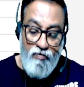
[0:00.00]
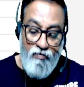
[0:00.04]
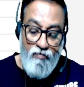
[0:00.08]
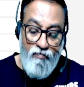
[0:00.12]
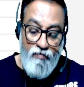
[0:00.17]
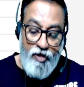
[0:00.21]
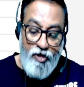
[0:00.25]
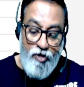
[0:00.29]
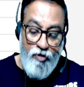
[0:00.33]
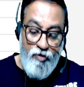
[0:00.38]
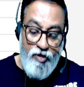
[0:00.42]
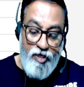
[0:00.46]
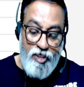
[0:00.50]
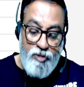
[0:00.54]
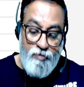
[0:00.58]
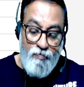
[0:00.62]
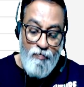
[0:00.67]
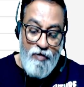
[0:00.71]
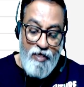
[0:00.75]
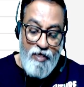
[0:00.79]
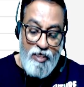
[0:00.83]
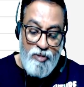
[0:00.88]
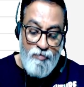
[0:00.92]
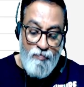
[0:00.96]
When you
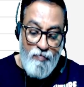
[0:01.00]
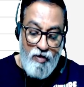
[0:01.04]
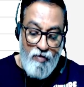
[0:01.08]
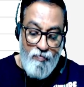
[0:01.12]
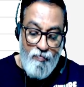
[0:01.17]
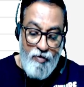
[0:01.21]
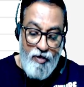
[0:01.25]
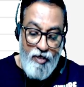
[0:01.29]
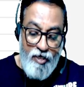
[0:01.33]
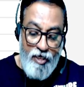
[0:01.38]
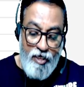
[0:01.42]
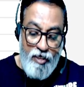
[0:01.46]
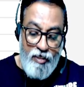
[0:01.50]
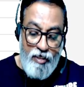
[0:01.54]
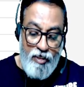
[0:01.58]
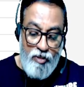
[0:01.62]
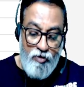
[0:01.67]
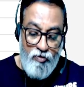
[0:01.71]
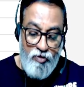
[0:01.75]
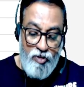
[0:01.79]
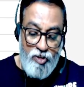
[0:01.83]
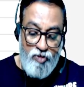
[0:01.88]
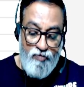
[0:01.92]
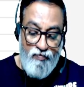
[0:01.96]
displace perpendicular
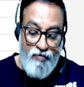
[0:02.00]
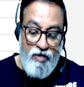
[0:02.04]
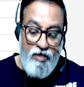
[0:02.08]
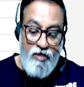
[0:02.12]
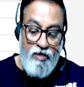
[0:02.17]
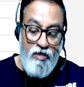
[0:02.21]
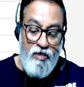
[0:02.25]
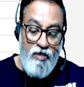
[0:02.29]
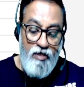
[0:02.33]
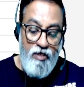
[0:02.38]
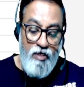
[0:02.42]
to this one,